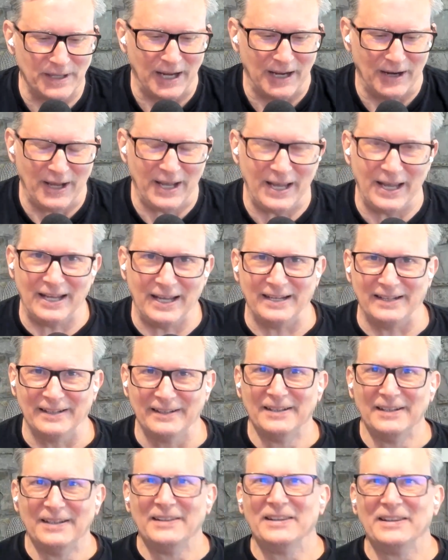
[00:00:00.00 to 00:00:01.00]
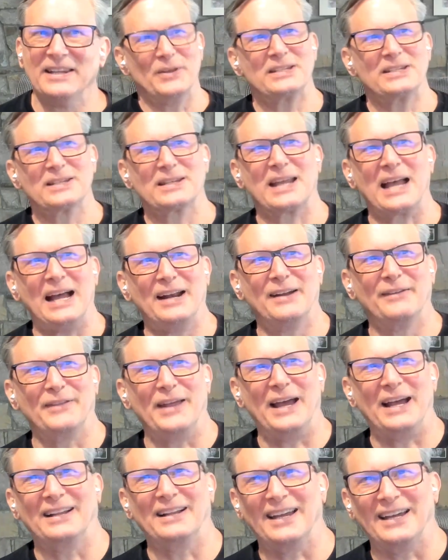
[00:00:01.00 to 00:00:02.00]
Yeah. Hey, this is kind of
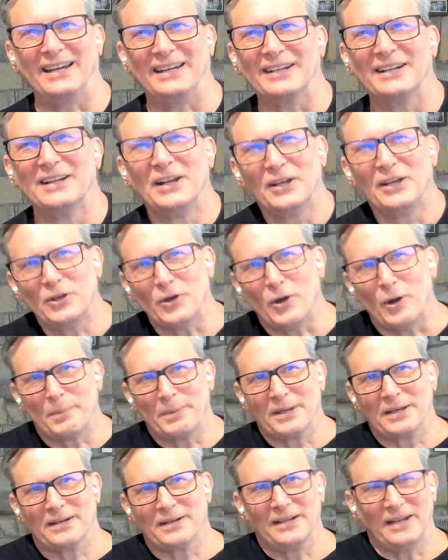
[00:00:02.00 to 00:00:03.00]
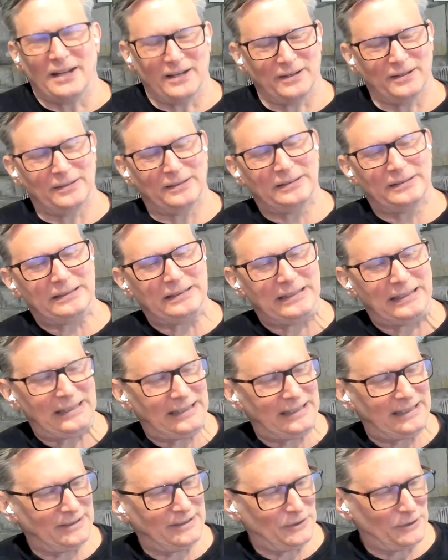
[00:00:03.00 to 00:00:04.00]
that like you open the, you know,
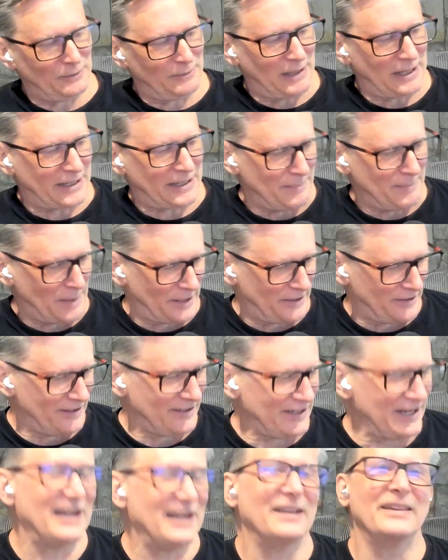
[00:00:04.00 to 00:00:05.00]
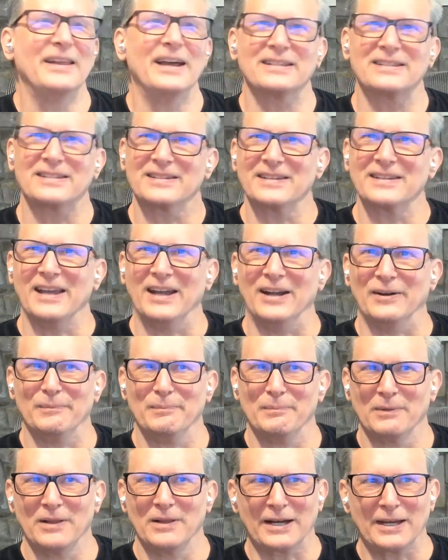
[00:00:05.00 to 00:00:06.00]
yeah, you're lucky mother. Yeah. That's, yeah.
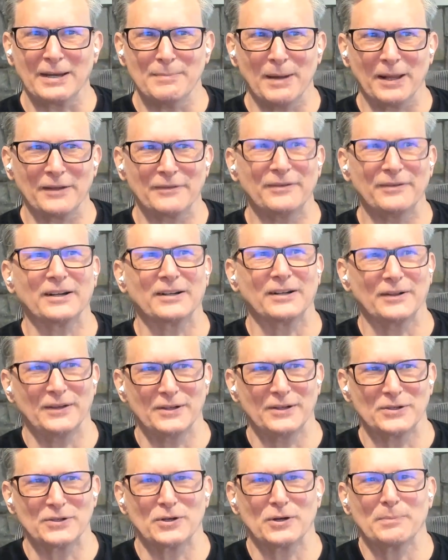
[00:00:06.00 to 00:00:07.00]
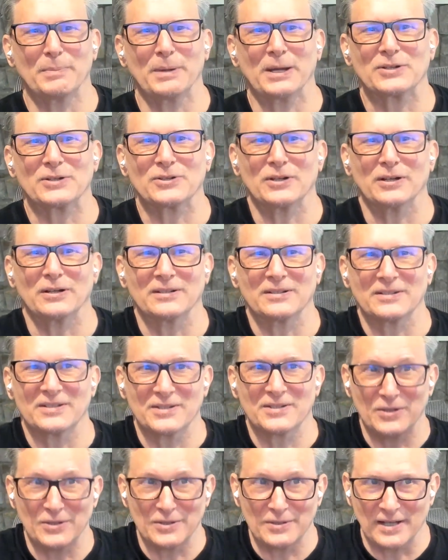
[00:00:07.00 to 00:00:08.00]
Lucky motherfucker. There's your picture.
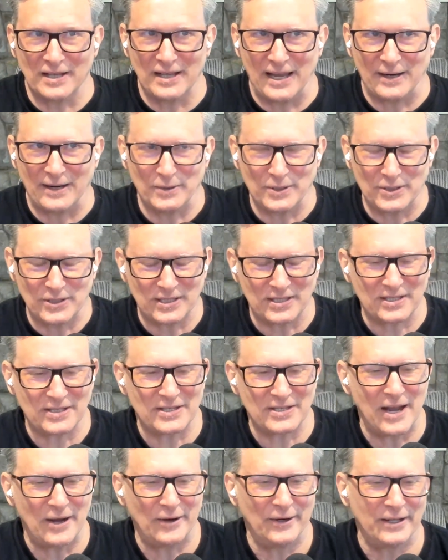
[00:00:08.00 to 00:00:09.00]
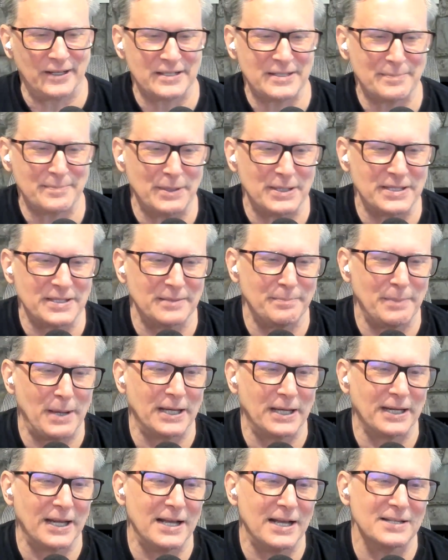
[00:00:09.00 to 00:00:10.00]
Excuse the language. This is now an explicit
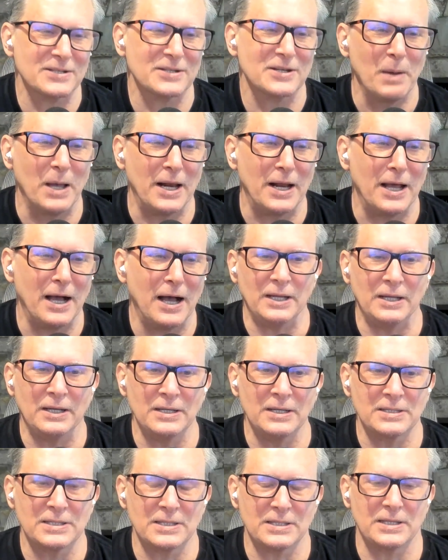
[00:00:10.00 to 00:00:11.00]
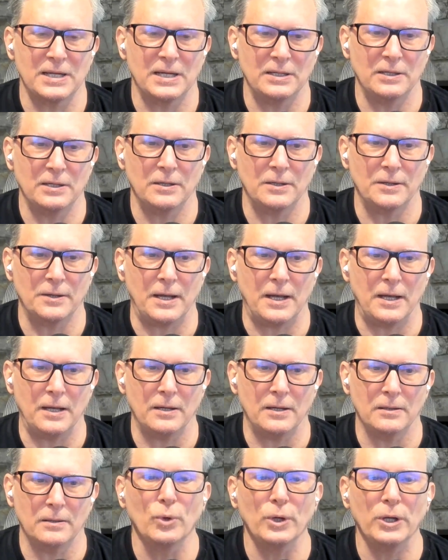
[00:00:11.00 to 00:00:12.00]
podcast, but it is this idea
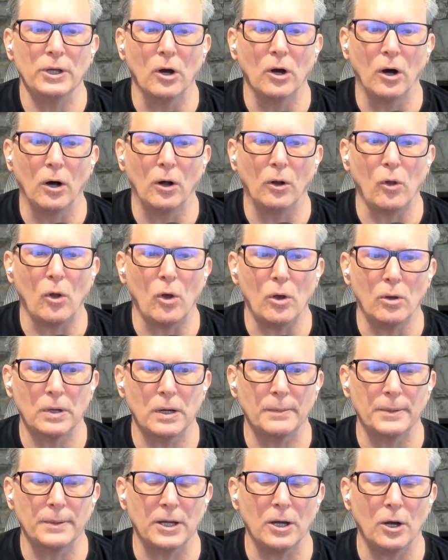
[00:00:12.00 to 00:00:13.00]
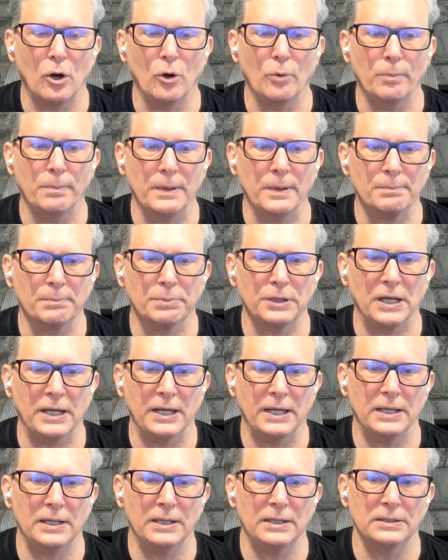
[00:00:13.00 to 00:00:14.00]
that we all probably hope and
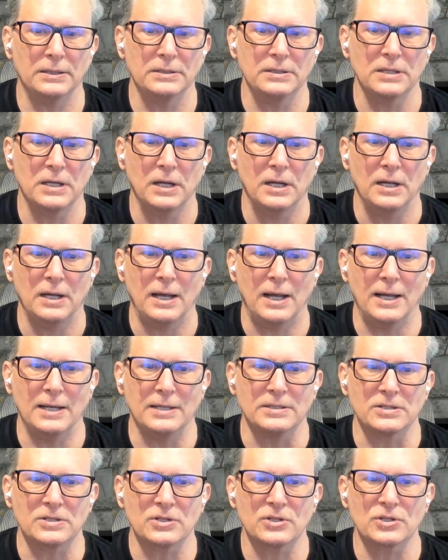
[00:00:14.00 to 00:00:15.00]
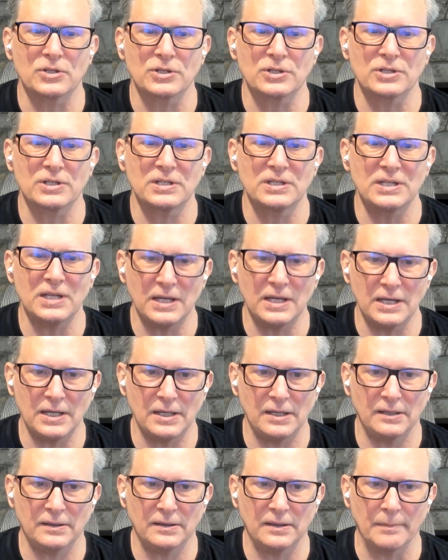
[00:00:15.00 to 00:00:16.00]
planned and
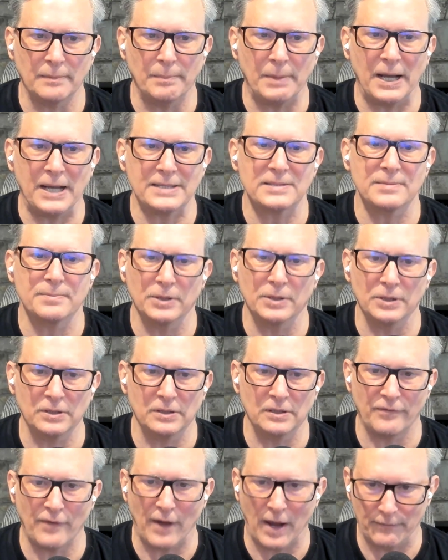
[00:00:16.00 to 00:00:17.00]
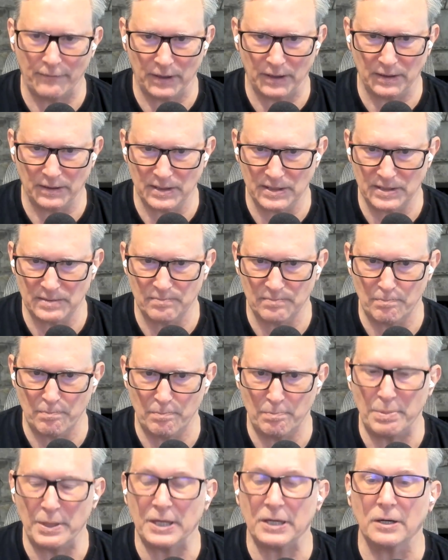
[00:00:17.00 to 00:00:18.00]
see the possibility of having this
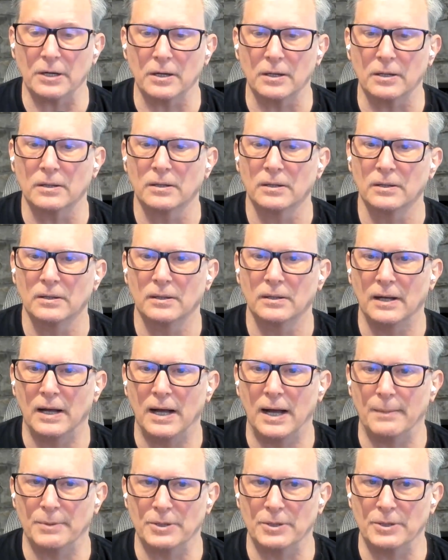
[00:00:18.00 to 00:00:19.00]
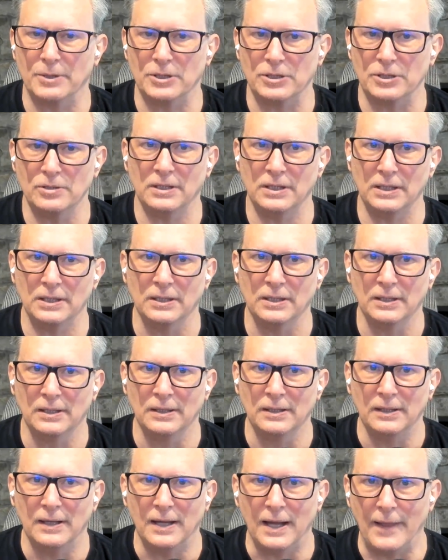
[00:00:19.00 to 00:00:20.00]
bigger opportunity.
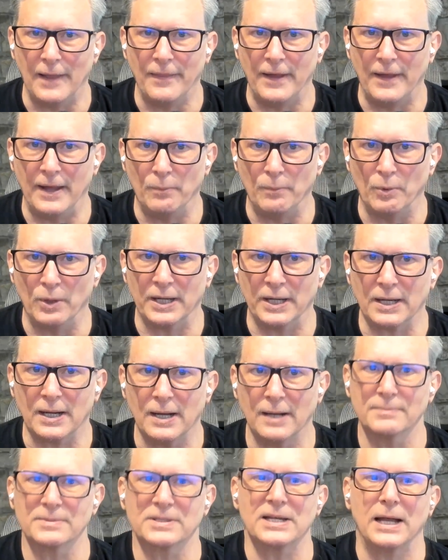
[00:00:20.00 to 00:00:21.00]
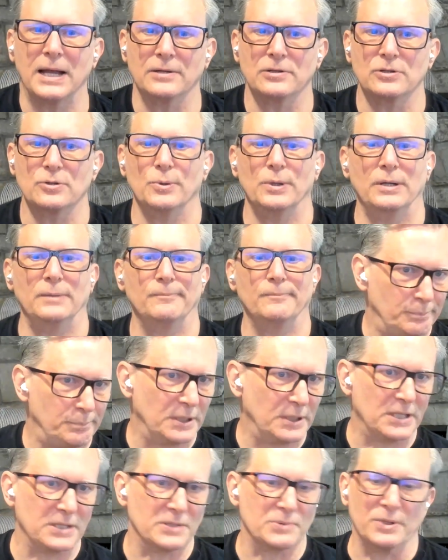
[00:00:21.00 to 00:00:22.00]
And then when it comes down to it,
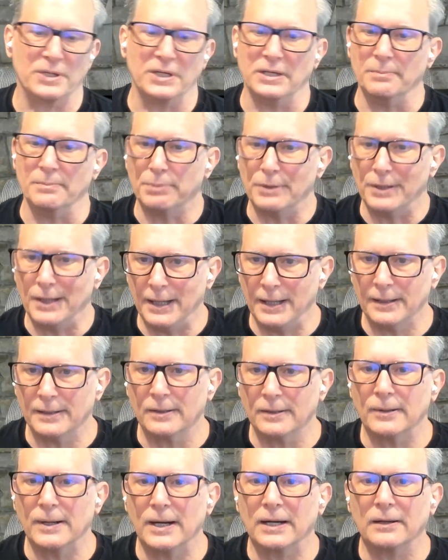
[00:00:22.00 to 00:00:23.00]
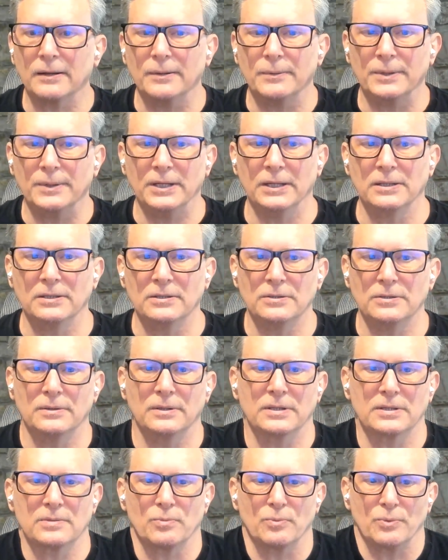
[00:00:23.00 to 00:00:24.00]
because we didn't plan correctly, we didn't do
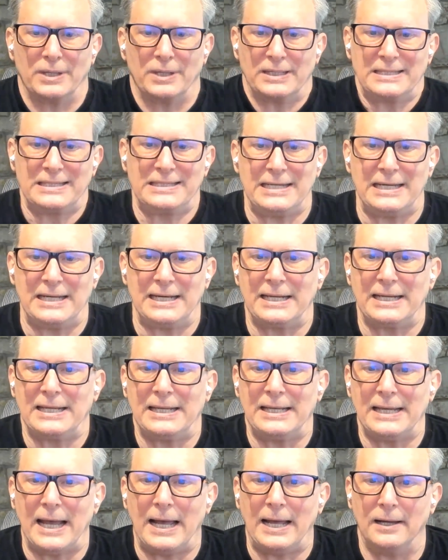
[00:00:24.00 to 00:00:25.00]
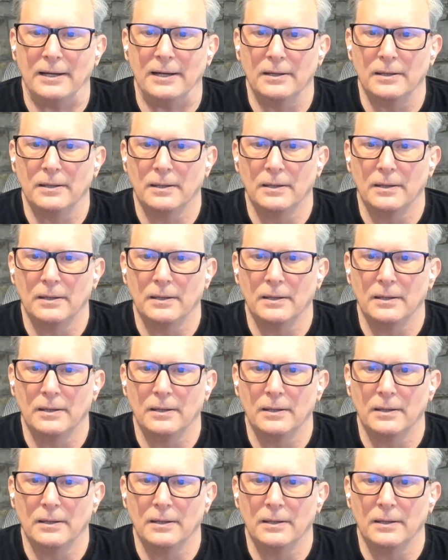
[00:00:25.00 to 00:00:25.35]
this, we didn't get